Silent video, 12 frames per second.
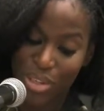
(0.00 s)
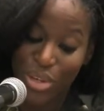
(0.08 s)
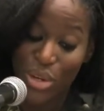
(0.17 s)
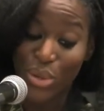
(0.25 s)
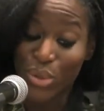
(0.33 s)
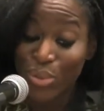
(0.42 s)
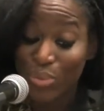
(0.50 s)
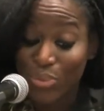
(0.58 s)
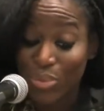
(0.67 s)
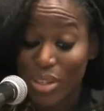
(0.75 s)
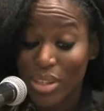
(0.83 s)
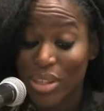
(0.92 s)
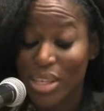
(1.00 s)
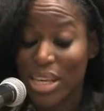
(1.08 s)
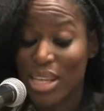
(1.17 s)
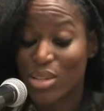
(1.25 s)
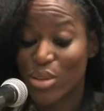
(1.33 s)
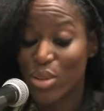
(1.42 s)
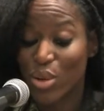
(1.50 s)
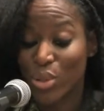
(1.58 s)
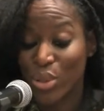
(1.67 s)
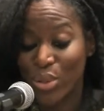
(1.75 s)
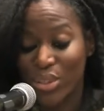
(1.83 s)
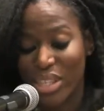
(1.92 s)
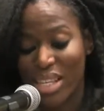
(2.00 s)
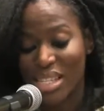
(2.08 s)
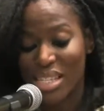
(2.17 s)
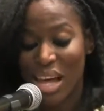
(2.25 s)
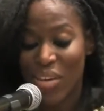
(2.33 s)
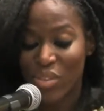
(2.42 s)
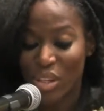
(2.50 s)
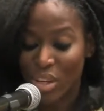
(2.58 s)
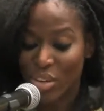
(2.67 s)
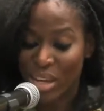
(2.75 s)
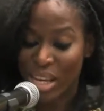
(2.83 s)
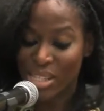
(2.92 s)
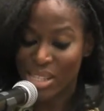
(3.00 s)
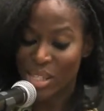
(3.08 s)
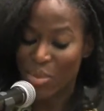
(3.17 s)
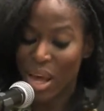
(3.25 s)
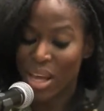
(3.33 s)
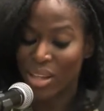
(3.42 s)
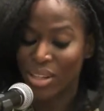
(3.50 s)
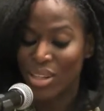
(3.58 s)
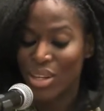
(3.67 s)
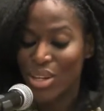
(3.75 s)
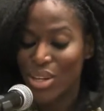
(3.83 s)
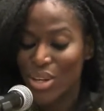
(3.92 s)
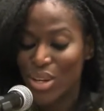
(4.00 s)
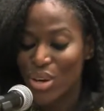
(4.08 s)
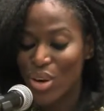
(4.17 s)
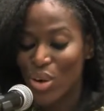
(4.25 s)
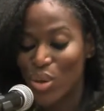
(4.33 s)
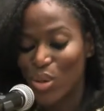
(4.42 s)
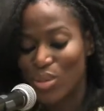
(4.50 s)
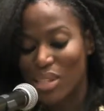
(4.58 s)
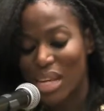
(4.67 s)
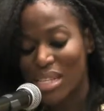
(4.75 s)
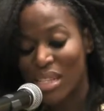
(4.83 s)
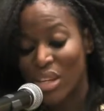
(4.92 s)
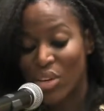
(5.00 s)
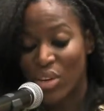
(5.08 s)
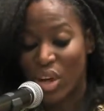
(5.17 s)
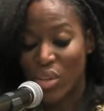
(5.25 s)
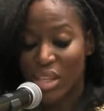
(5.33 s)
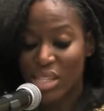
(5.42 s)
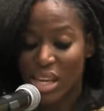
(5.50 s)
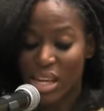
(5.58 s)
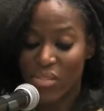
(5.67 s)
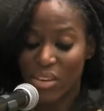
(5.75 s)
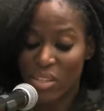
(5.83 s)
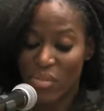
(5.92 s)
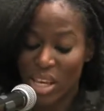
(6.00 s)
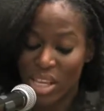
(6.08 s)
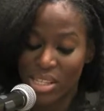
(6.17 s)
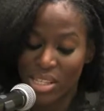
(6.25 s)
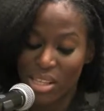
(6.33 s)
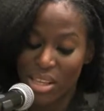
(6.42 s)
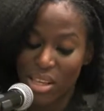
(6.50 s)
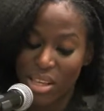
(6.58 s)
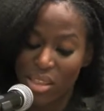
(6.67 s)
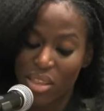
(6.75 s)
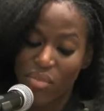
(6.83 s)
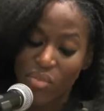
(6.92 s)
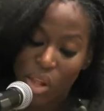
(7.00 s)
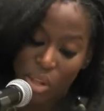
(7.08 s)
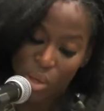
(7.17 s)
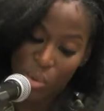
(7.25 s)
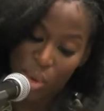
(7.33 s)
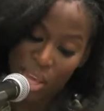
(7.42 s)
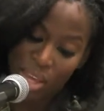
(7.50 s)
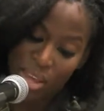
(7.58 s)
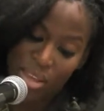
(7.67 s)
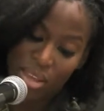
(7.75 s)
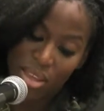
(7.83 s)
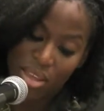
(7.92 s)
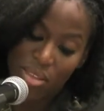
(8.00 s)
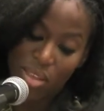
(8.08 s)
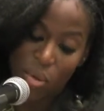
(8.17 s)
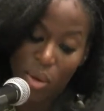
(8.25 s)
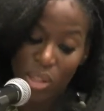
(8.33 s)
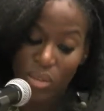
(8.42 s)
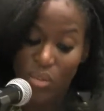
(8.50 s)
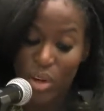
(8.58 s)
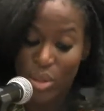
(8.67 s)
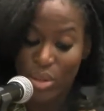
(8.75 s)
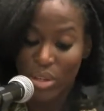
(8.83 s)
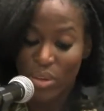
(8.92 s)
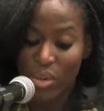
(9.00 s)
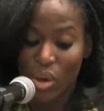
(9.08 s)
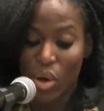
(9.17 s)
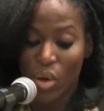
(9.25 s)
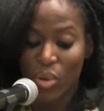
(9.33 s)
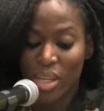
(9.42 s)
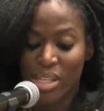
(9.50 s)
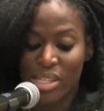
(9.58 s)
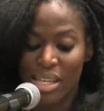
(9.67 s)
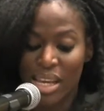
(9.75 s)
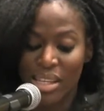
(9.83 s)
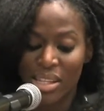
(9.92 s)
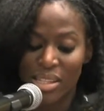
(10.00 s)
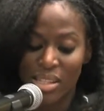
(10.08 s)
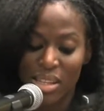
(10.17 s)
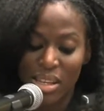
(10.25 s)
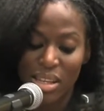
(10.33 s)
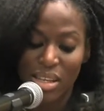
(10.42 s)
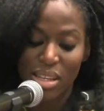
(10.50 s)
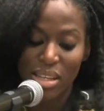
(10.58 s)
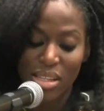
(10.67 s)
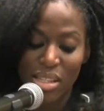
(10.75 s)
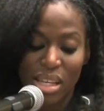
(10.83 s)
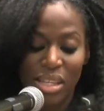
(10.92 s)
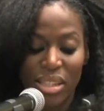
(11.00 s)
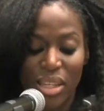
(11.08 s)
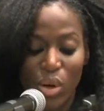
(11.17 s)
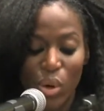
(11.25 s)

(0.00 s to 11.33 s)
No, he answered Olu, his laugh lingering as a smile. Olu's eyes lingering on the side of his face, then falling away. They walked farther down the hallway in silence. Suddenly,